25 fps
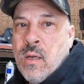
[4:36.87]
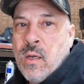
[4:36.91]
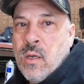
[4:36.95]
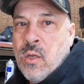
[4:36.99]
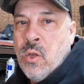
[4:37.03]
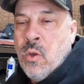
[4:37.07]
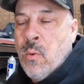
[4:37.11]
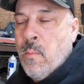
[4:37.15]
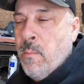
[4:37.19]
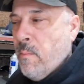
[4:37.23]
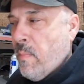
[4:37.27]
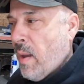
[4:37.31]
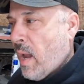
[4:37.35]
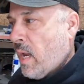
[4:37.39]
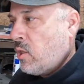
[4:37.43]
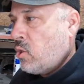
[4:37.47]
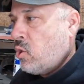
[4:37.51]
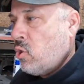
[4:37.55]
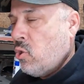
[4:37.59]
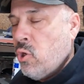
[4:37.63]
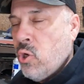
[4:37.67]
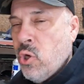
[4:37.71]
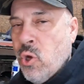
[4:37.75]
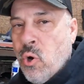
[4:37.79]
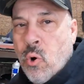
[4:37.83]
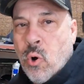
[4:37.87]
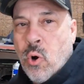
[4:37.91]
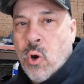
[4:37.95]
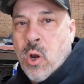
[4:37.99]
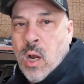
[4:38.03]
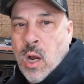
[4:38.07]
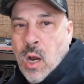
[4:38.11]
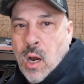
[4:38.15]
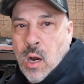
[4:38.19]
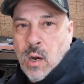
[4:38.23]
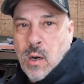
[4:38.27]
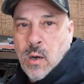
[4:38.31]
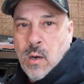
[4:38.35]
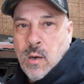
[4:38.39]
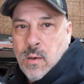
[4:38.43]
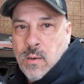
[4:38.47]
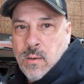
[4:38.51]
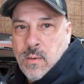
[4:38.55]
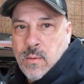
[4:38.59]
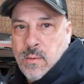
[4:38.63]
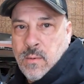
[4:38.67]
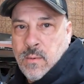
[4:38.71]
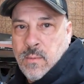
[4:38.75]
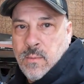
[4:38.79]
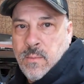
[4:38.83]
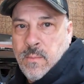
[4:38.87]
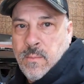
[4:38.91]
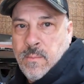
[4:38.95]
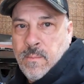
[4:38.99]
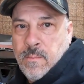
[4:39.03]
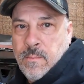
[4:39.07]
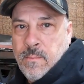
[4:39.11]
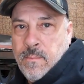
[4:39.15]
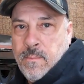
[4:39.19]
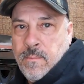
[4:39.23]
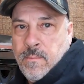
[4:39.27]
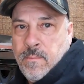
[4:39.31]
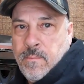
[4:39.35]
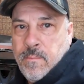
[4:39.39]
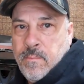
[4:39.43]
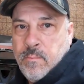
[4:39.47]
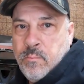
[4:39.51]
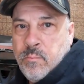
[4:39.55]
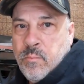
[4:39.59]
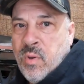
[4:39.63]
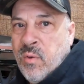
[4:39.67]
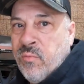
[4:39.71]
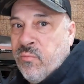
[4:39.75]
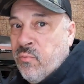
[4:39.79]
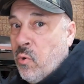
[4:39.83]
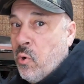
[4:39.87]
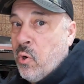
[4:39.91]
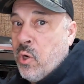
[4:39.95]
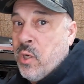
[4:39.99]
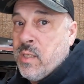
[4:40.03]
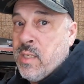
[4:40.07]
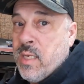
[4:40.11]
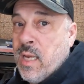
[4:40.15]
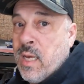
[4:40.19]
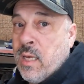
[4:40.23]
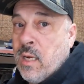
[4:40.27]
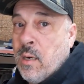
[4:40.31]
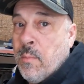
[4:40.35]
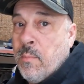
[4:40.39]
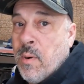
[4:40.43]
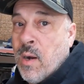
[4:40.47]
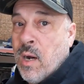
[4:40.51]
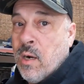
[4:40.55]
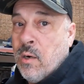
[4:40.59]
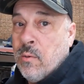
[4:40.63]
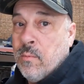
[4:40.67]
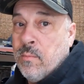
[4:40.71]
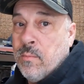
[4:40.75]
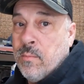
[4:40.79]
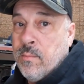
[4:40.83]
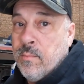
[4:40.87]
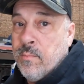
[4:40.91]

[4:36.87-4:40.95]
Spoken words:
You measure your car before you take it apart.